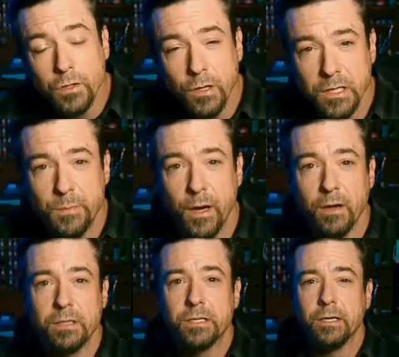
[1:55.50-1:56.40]
full
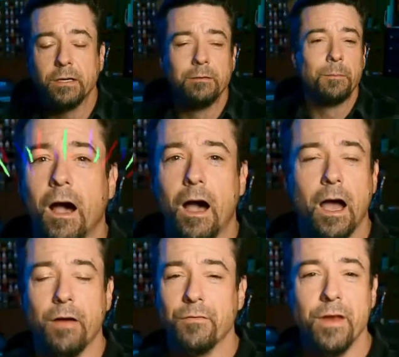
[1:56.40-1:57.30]
transparency,
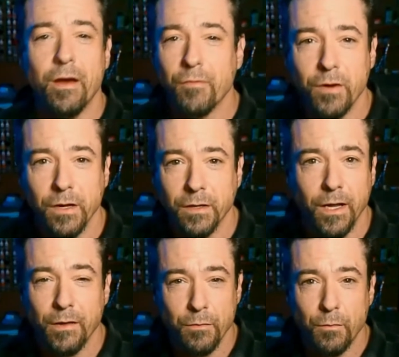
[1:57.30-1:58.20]
I have never
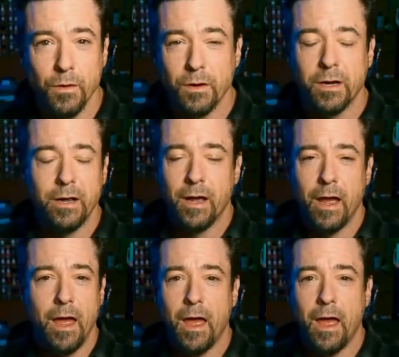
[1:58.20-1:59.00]
done leather work